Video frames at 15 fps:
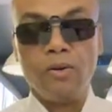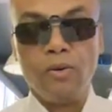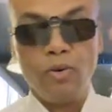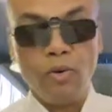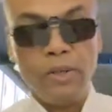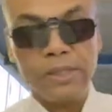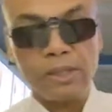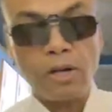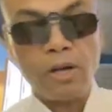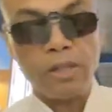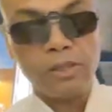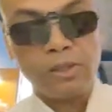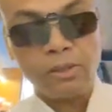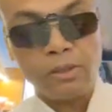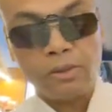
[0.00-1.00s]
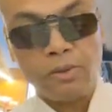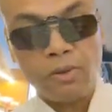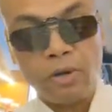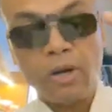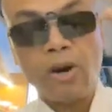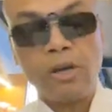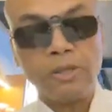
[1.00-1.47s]
who is
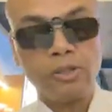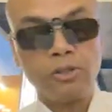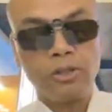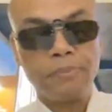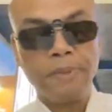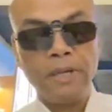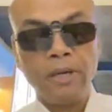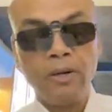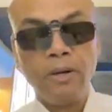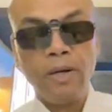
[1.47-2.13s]
also spelled